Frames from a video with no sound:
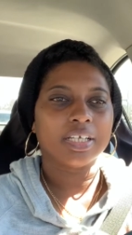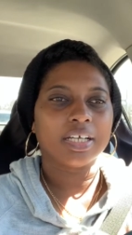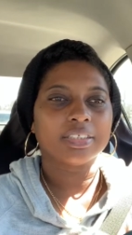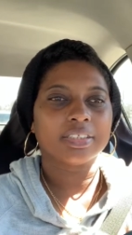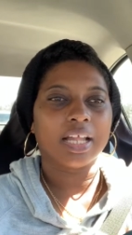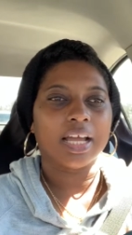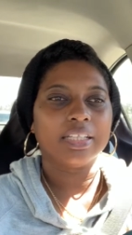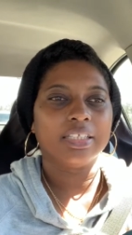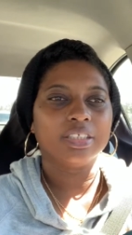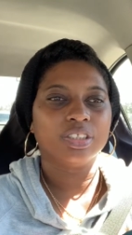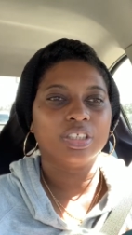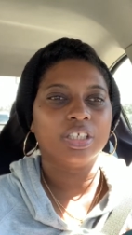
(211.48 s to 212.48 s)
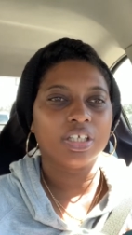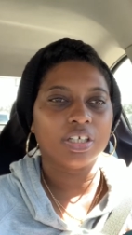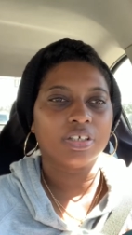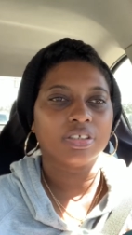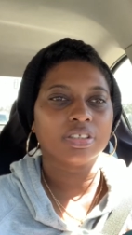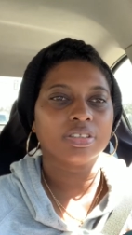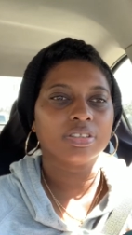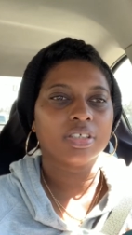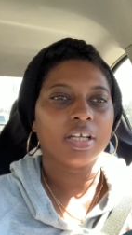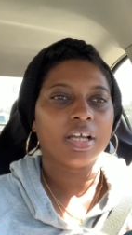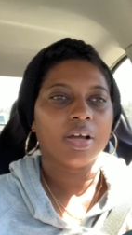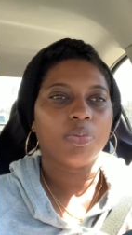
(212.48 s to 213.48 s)
just like this year
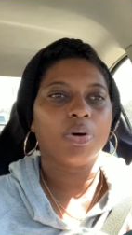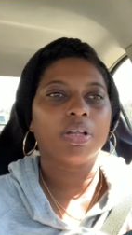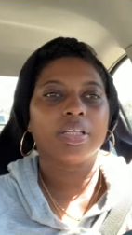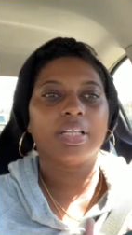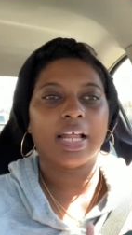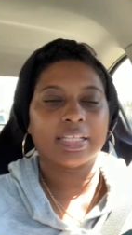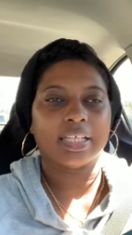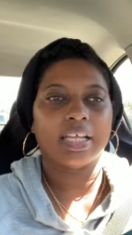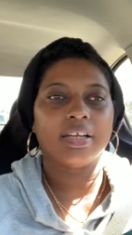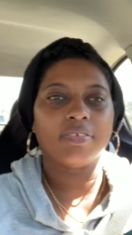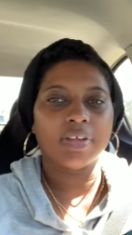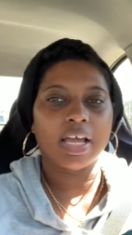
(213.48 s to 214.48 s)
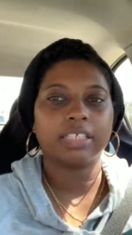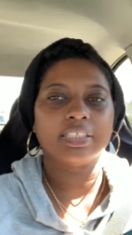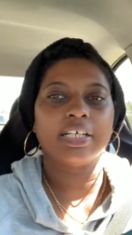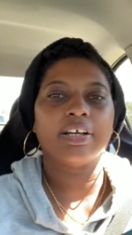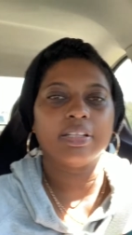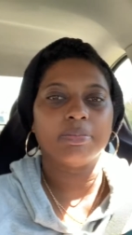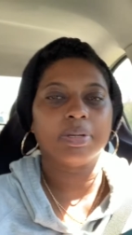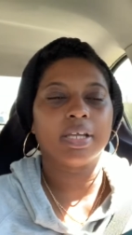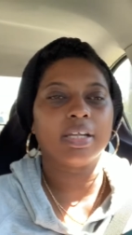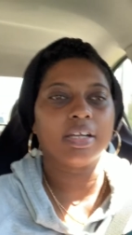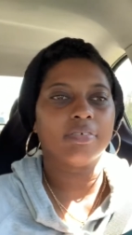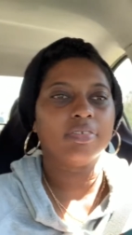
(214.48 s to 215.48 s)
well like the end of last year and the
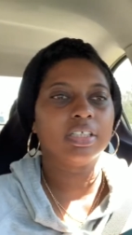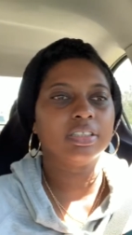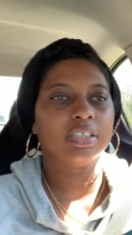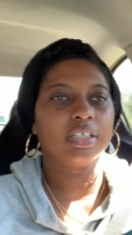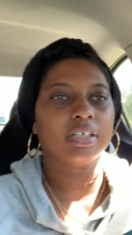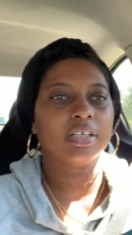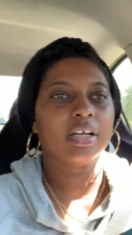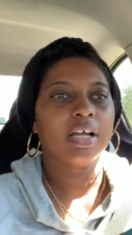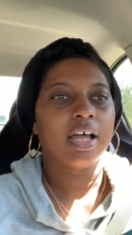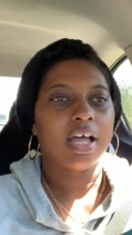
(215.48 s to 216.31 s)
beginning of this year